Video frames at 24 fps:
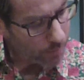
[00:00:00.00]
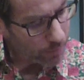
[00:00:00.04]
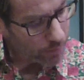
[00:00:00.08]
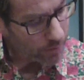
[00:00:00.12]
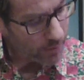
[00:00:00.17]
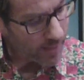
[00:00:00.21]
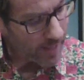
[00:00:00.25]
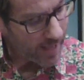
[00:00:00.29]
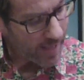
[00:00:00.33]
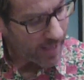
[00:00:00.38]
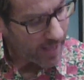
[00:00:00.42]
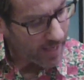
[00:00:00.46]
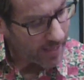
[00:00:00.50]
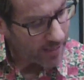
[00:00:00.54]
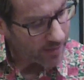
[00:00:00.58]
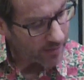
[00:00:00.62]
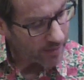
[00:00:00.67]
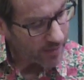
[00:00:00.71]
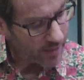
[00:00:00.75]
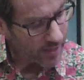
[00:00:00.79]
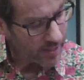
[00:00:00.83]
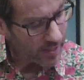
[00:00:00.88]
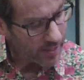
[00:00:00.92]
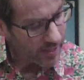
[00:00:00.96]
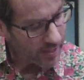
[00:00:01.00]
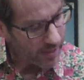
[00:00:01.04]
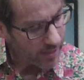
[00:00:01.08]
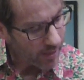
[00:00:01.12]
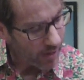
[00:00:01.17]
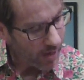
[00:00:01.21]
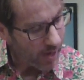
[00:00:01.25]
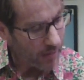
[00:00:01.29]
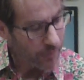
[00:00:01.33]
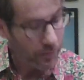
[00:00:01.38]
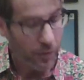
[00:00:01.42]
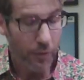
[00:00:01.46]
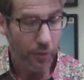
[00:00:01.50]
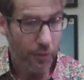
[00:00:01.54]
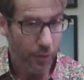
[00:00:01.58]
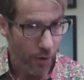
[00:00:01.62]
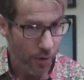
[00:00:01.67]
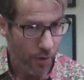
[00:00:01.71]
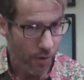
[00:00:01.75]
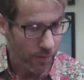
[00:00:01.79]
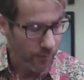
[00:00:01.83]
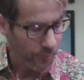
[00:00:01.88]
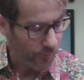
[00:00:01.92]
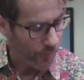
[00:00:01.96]
playing at the
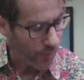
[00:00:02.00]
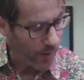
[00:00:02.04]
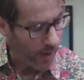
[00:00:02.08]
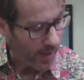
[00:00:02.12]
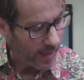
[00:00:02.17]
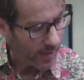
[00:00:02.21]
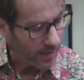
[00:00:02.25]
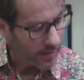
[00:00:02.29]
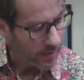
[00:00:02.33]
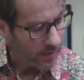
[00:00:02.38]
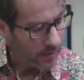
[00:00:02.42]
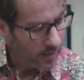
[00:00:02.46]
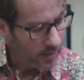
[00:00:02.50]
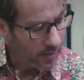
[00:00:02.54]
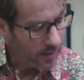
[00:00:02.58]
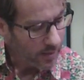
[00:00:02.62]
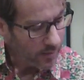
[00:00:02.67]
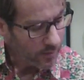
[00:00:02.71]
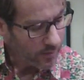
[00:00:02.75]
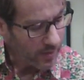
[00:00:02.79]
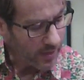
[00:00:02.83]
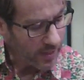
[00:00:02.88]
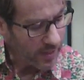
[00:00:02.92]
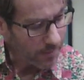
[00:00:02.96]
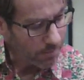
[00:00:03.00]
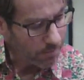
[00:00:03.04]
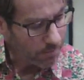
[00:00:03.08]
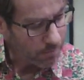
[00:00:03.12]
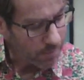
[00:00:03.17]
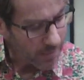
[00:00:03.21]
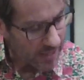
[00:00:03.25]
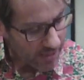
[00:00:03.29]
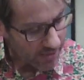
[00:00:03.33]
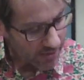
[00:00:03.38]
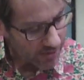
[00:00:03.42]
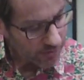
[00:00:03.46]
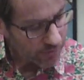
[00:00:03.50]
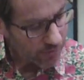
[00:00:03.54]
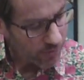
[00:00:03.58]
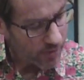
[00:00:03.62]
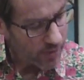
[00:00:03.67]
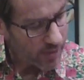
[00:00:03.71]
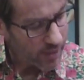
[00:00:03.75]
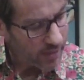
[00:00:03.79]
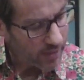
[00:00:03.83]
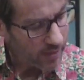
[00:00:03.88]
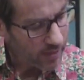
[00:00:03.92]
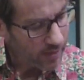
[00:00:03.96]
3rd fret the B
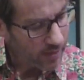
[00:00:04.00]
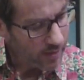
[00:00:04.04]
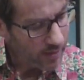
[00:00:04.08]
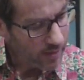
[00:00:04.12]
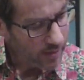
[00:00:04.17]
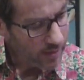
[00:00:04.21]
string,